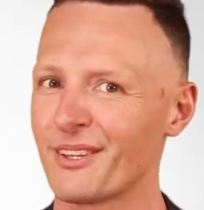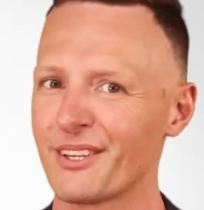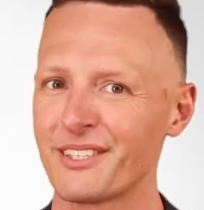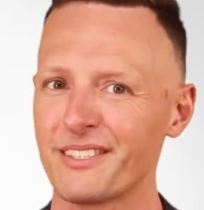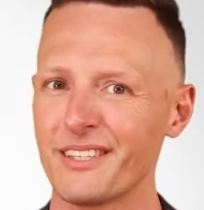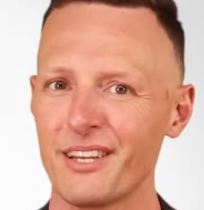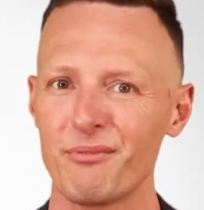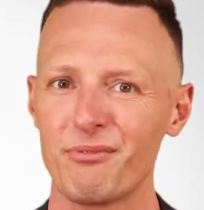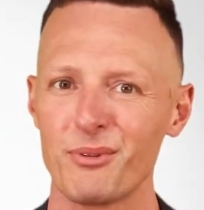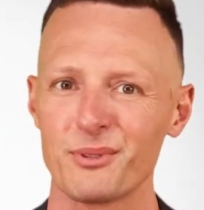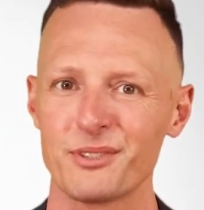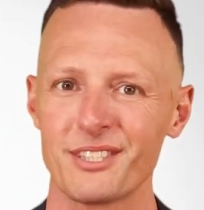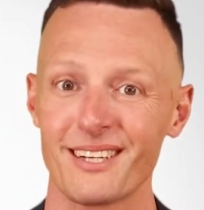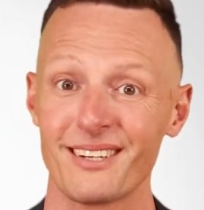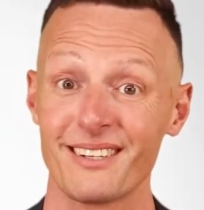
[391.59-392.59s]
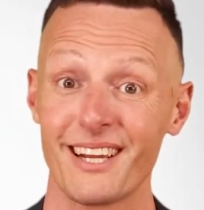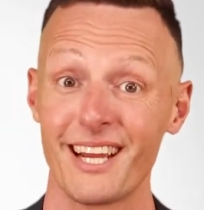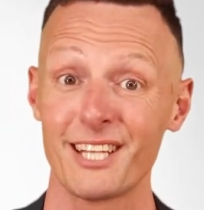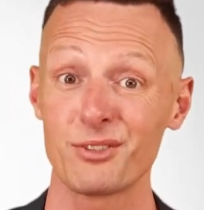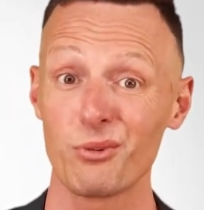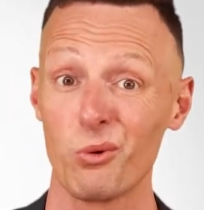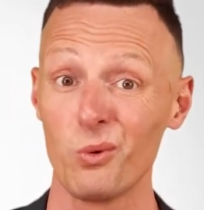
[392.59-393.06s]
a LinkedIn influencer.
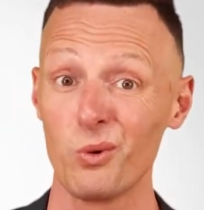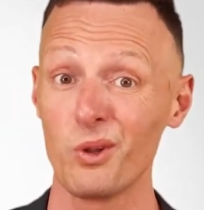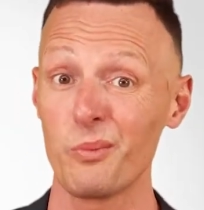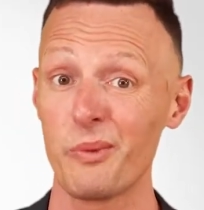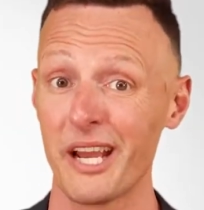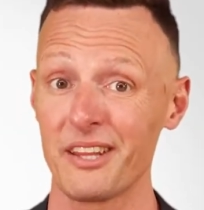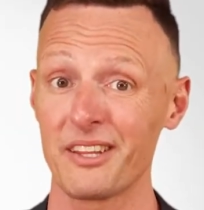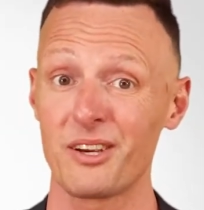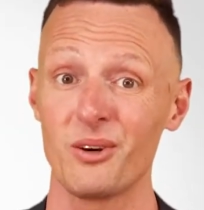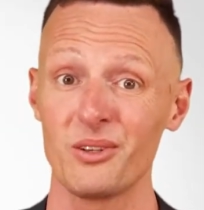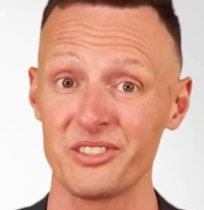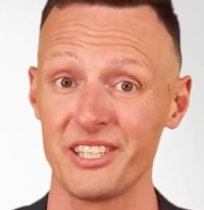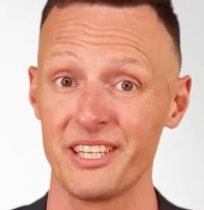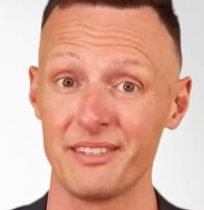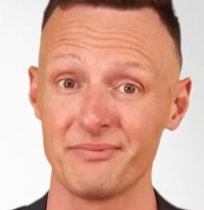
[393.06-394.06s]
It's all about the content.